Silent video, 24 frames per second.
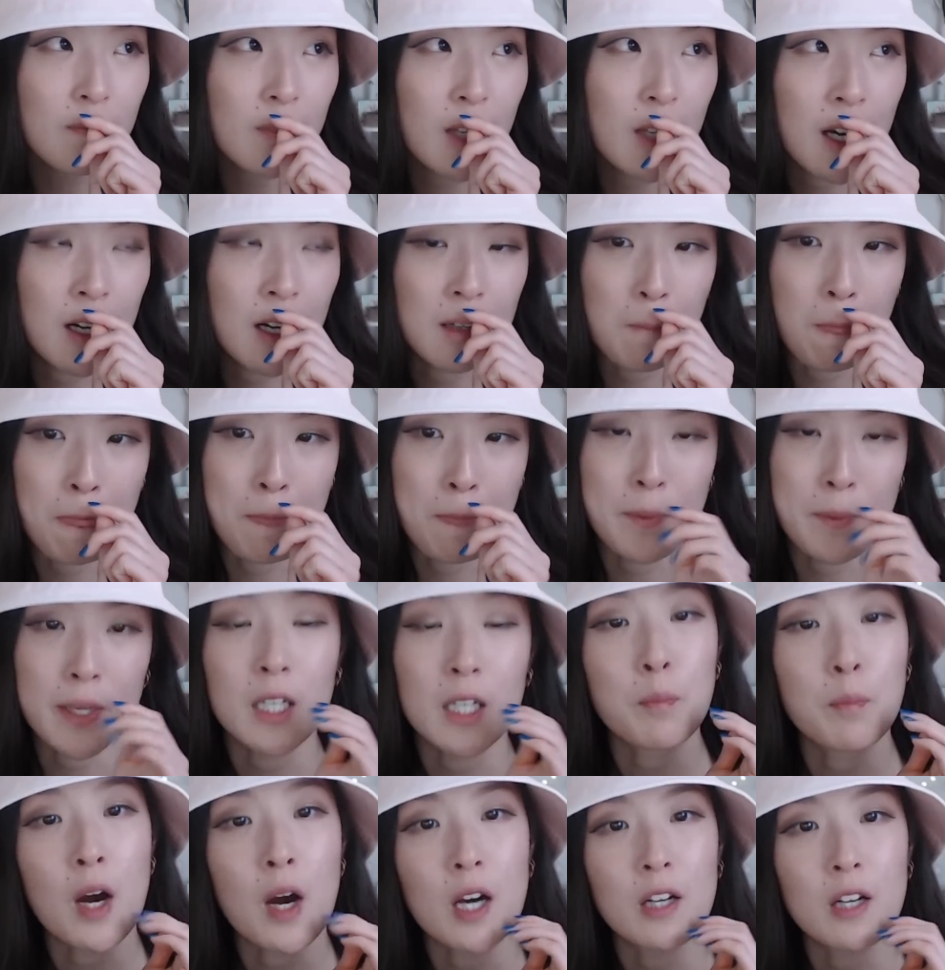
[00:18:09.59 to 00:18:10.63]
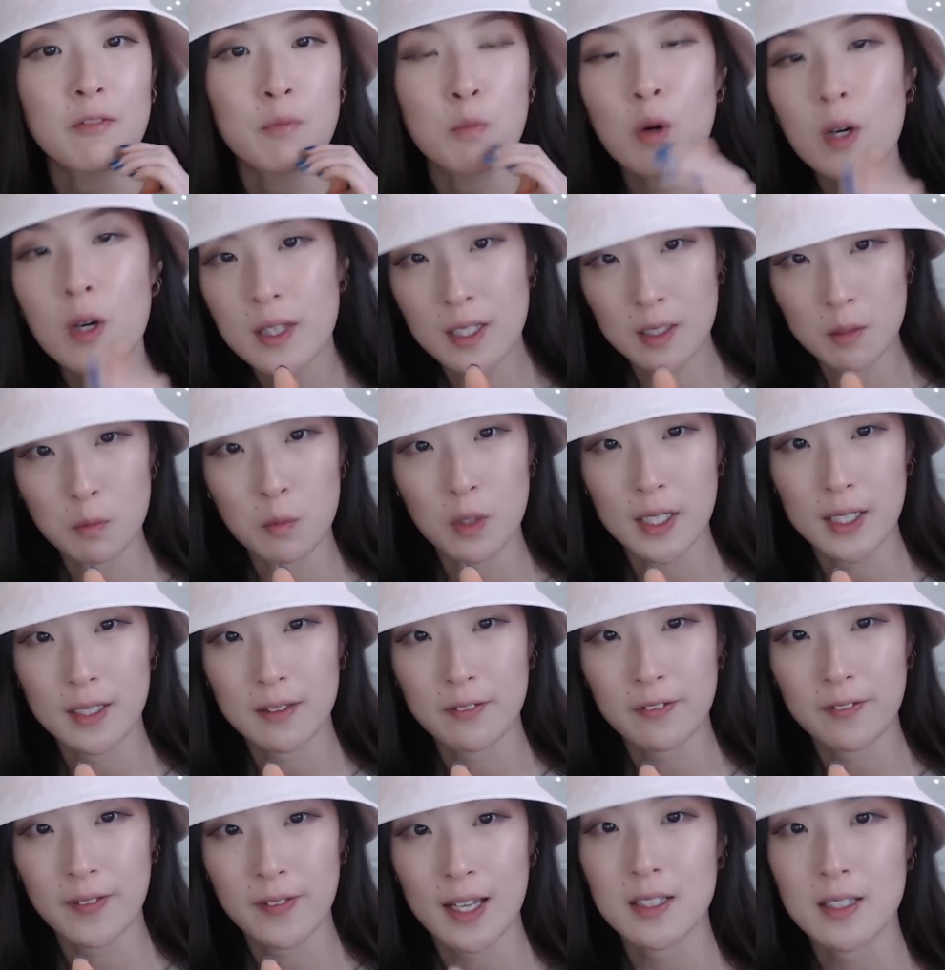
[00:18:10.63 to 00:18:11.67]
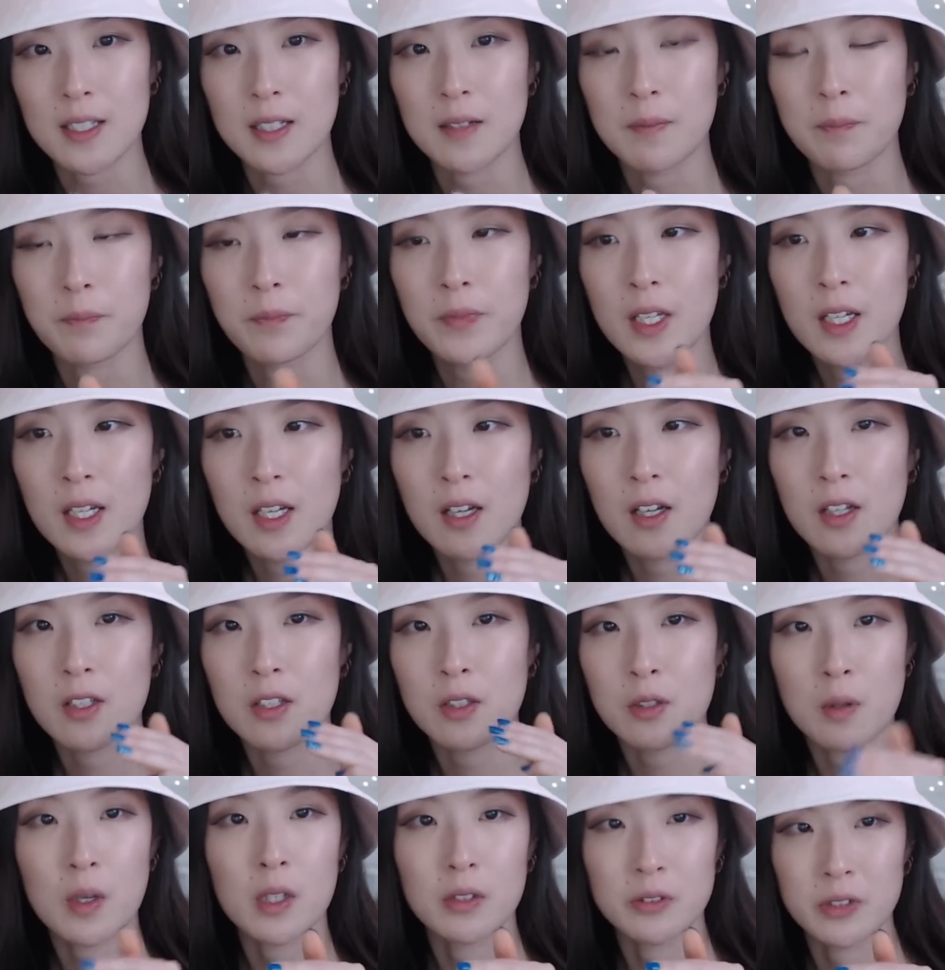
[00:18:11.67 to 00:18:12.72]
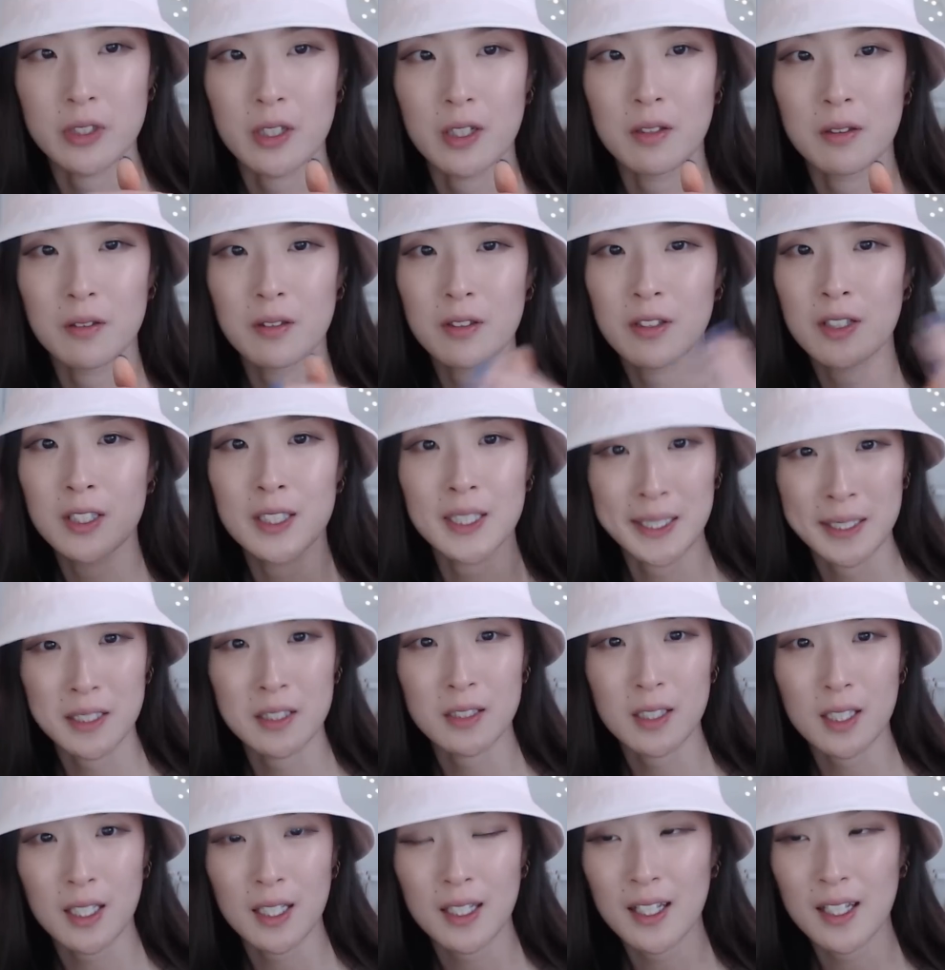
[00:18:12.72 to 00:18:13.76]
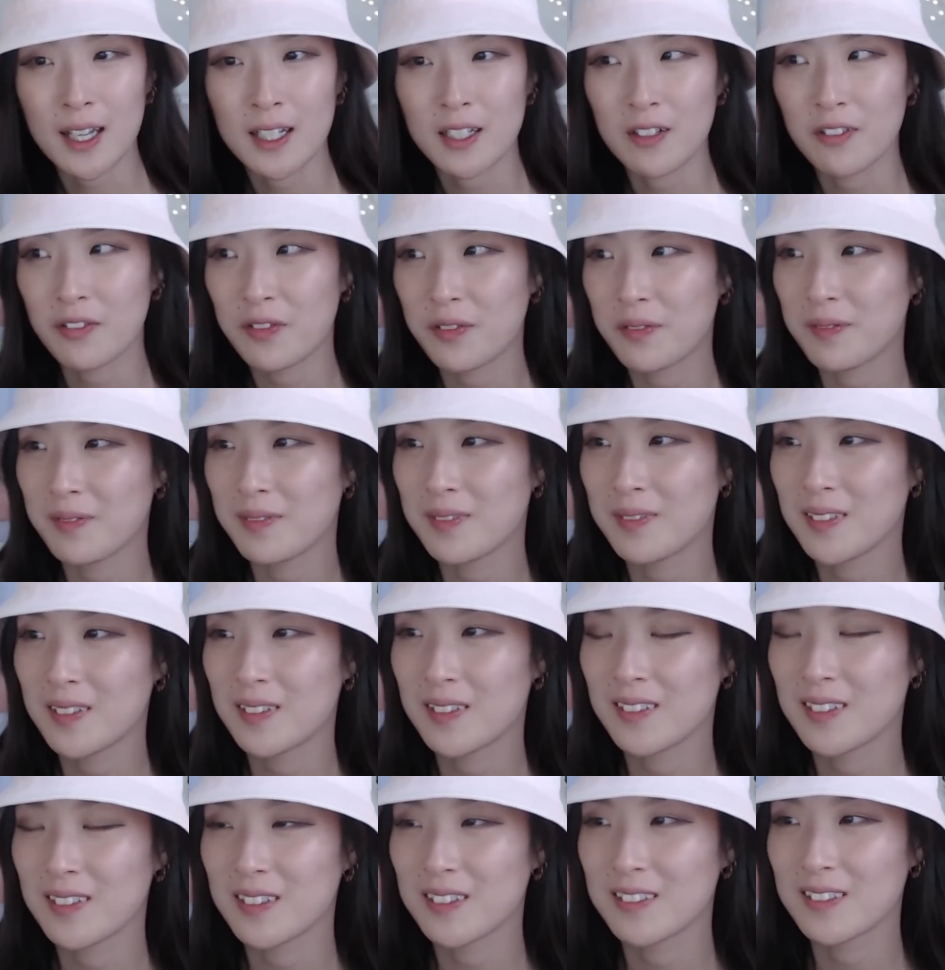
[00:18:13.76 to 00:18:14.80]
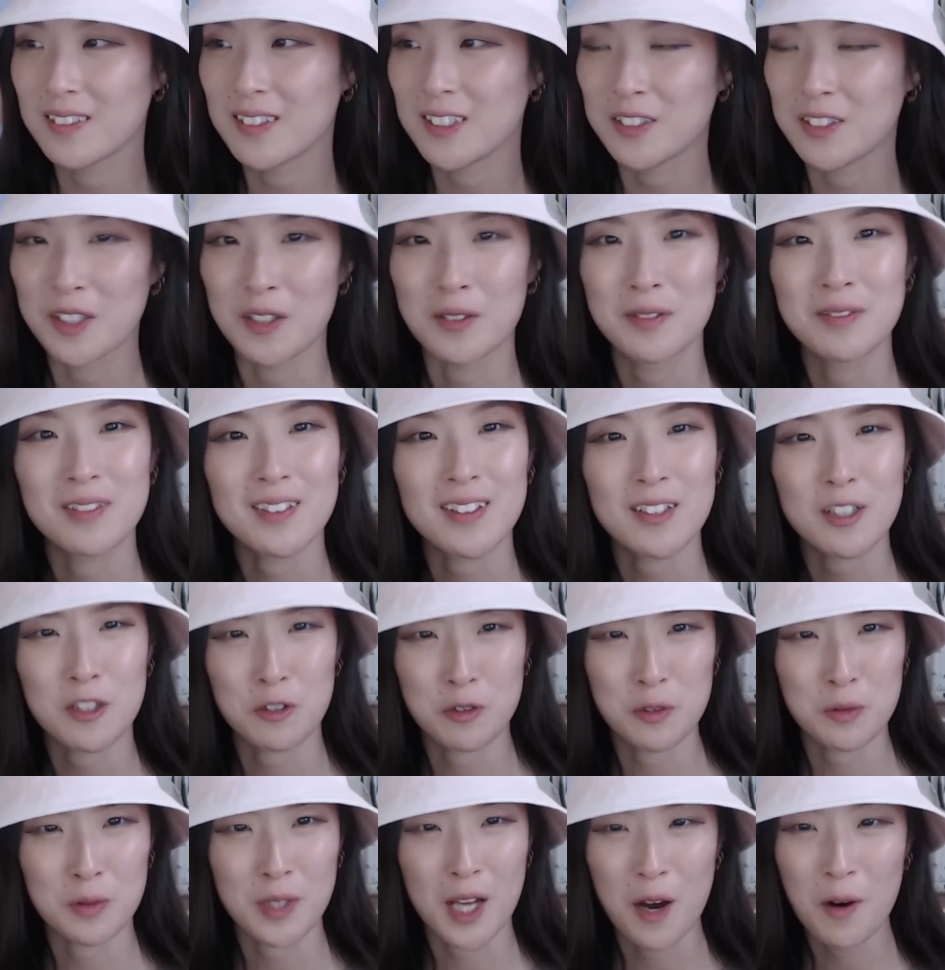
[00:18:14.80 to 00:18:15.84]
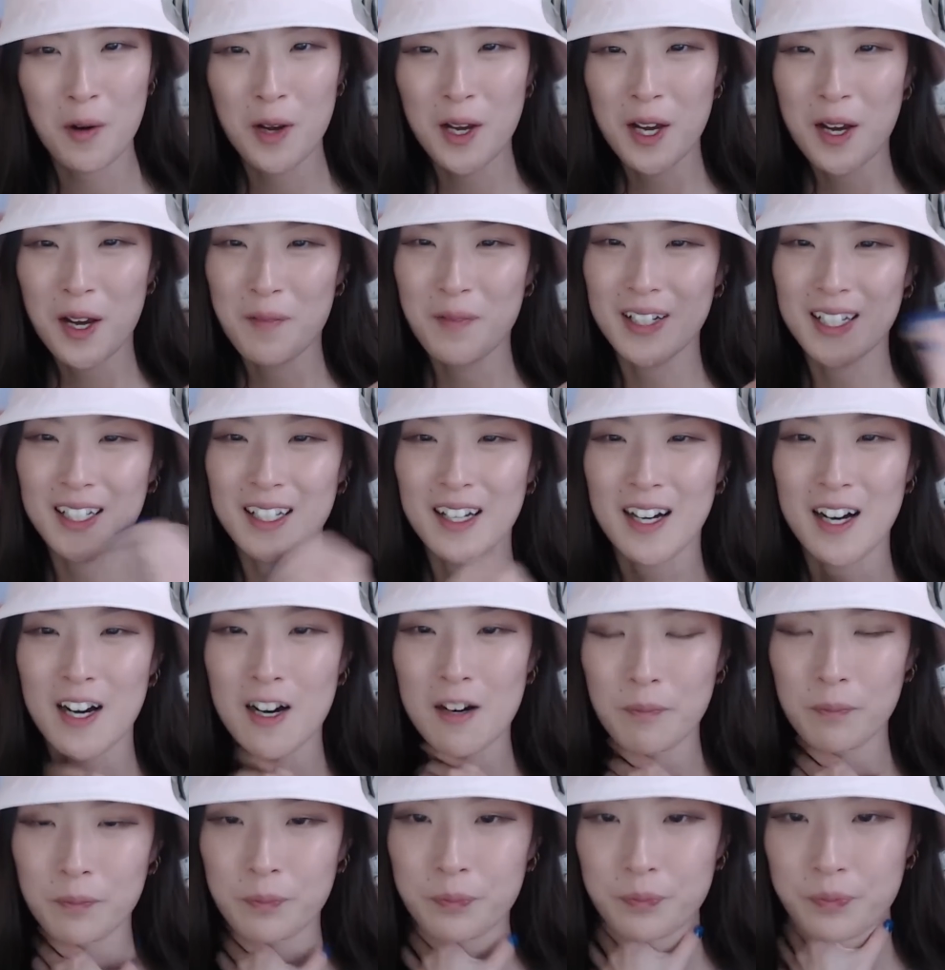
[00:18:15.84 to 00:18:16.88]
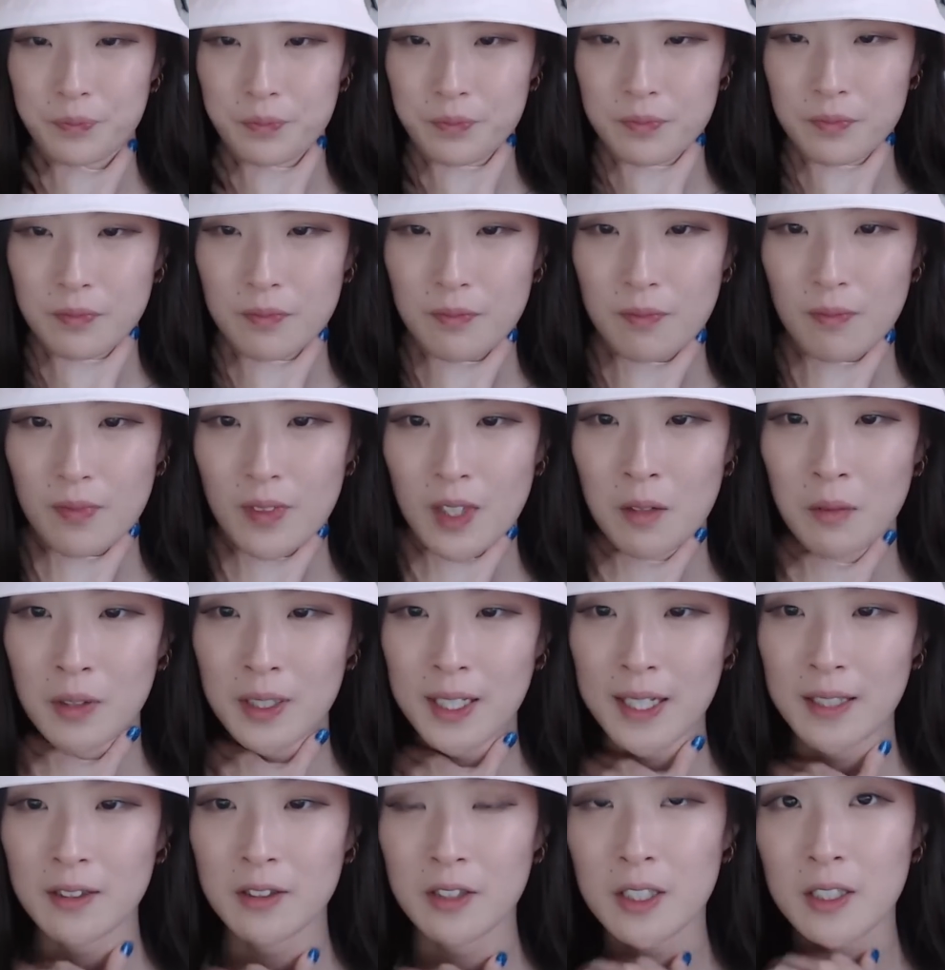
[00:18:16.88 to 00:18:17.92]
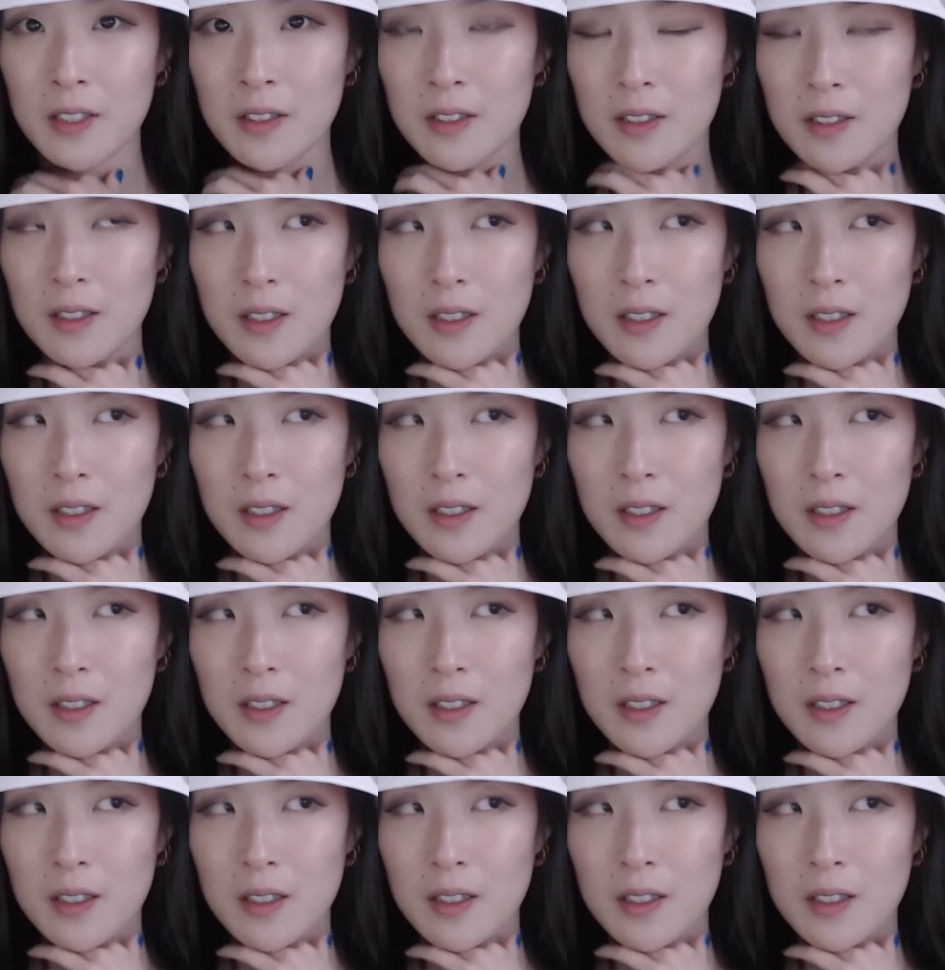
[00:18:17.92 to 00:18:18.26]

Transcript: Um, being a part of more than one fandom, you all know clearly, and if you don't, you do now. But um, what I learned